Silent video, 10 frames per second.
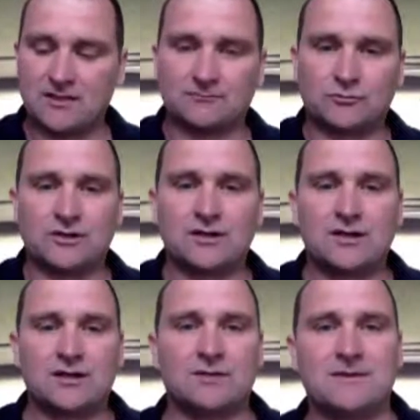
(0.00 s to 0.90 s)
going to
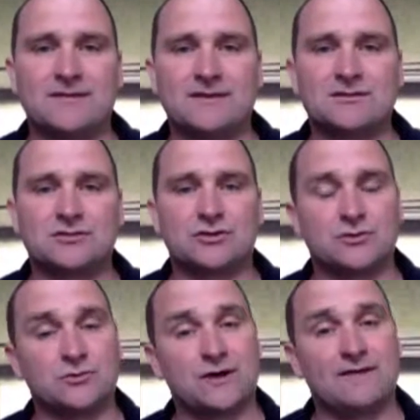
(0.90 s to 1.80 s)
commit this
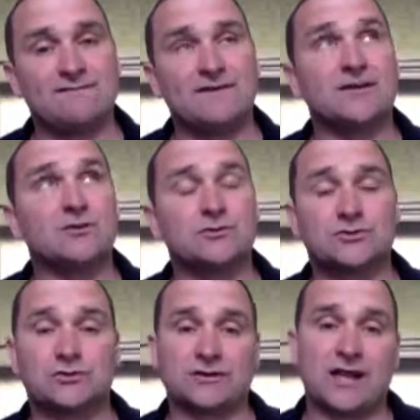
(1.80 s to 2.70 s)
to video
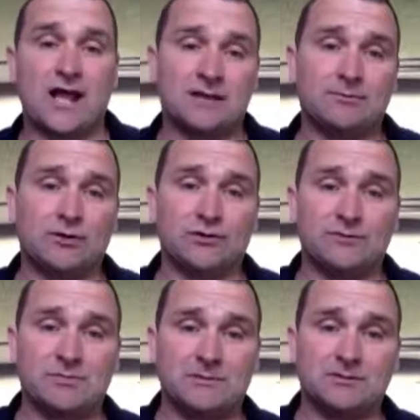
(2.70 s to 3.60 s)
so it can help other
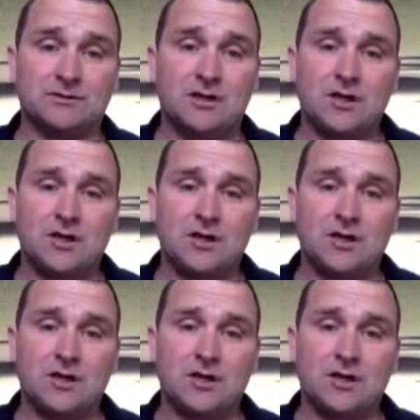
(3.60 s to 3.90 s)
people.